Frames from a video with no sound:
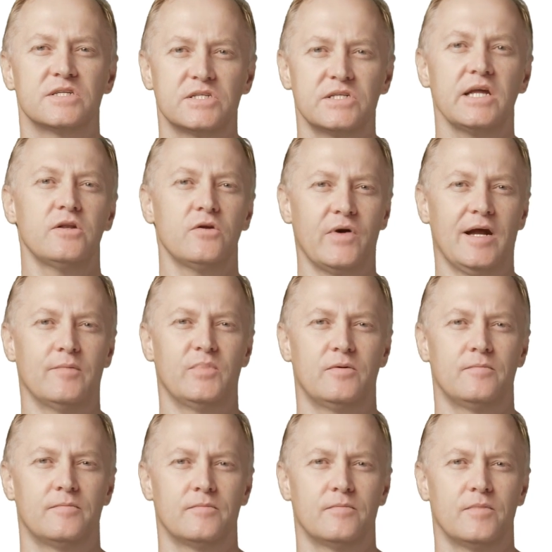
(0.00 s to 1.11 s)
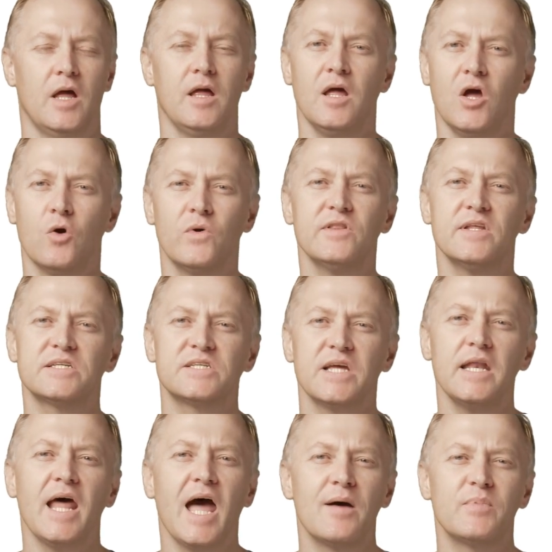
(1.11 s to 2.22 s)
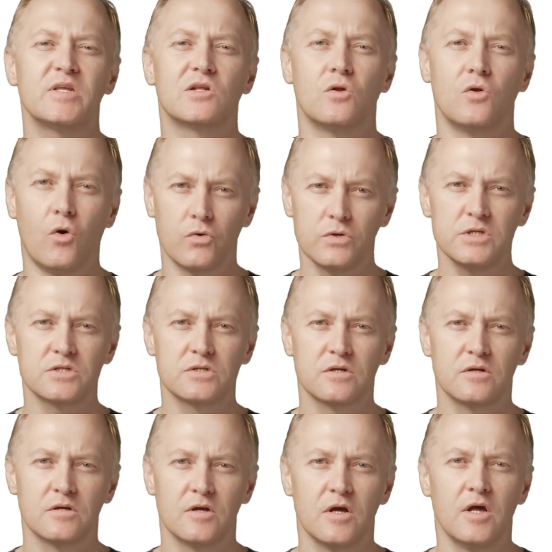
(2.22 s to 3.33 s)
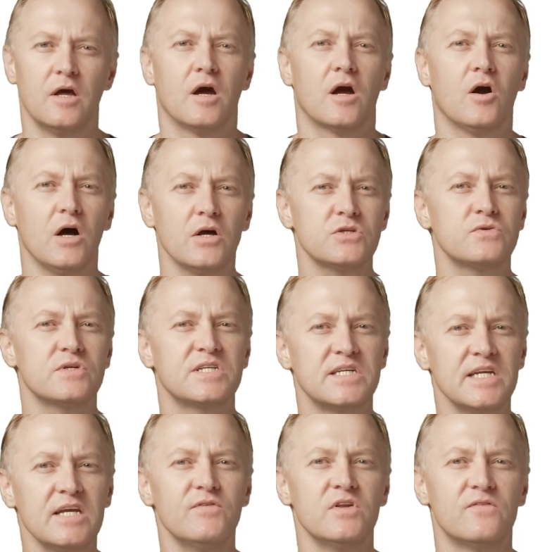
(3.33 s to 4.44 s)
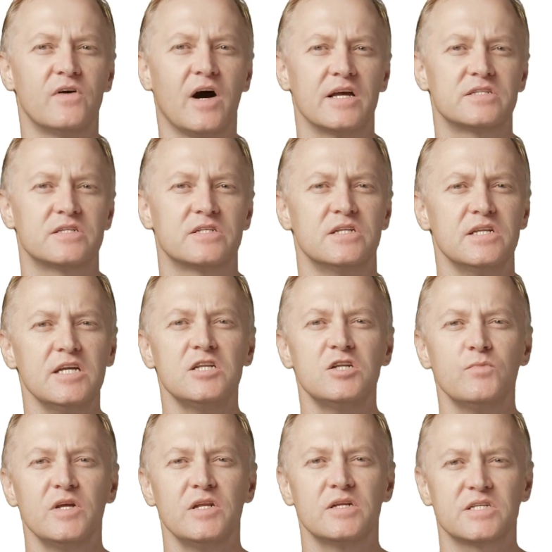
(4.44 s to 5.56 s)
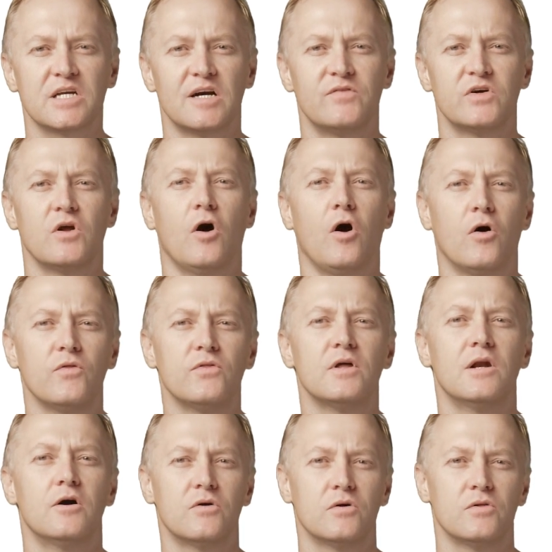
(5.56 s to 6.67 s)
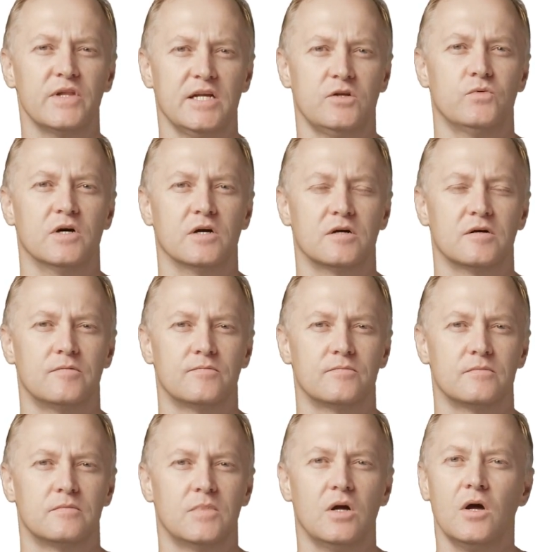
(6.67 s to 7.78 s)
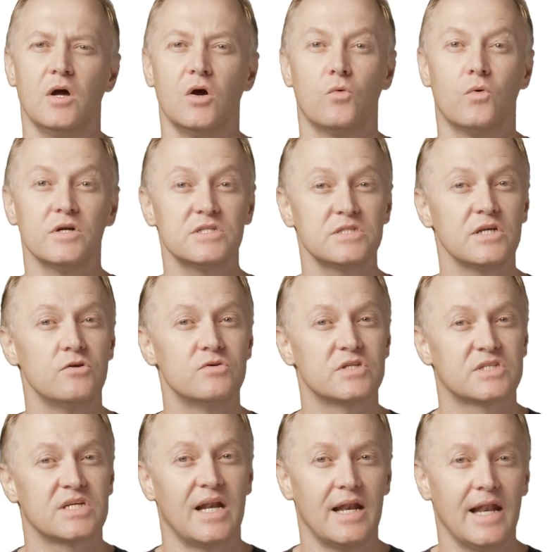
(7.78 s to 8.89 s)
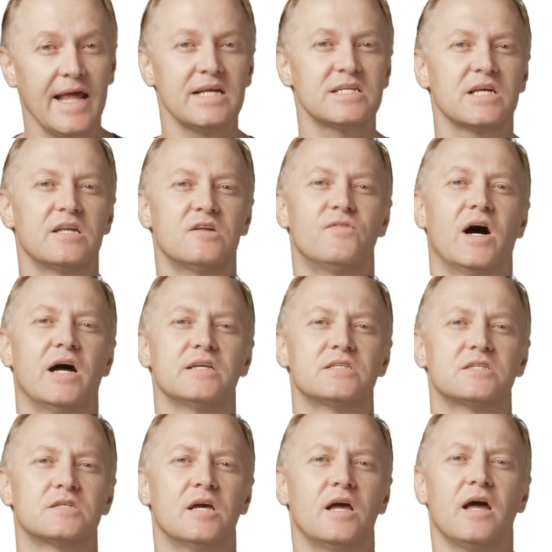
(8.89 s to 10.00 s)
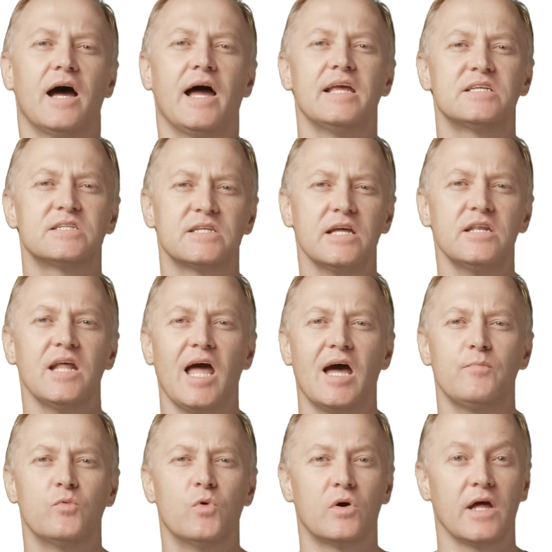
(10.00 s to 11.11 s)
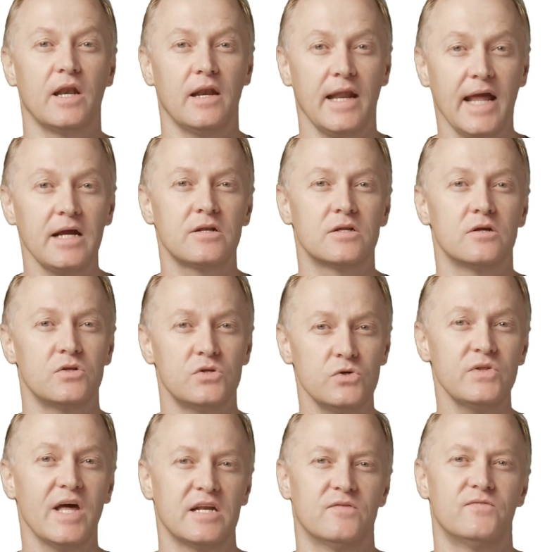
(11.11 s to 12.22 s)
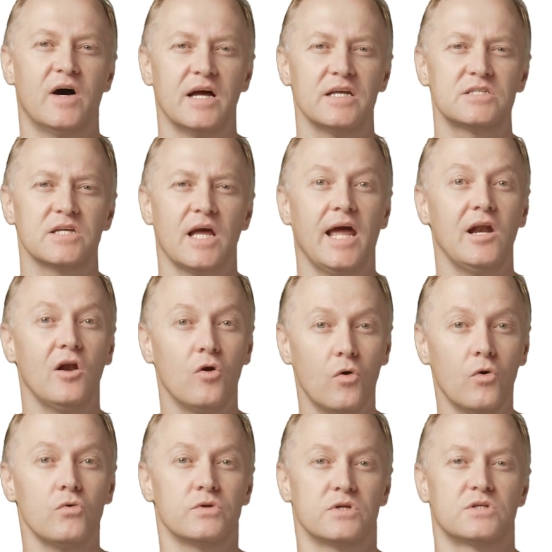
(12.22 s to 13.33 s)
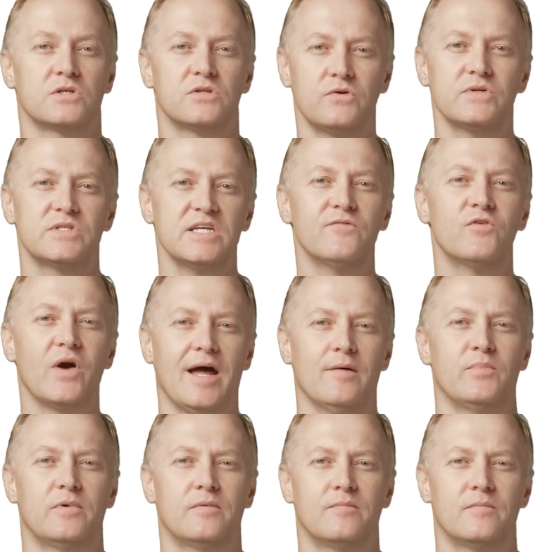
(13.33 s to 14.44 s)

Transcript: Sender app. When the Sender app is launched, Cast receiver devices need to be discovered on the local network. Once the user selects a device, a Sender app will connect to that device and launch the receiver app.